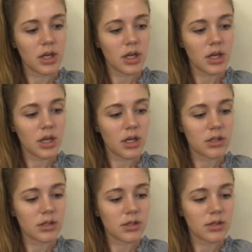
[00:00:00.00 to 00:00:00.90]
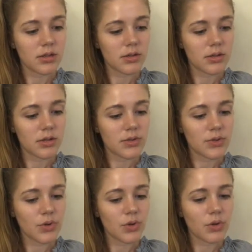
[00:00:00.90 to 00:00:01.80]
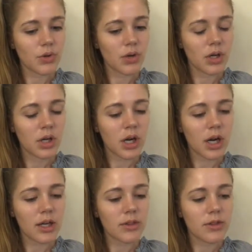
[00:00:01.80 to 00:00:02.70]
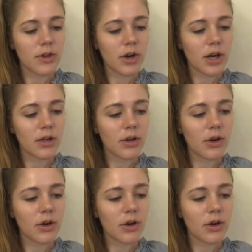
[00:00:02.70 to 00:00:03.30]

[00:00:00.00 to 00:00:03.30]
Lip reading: And so I thought,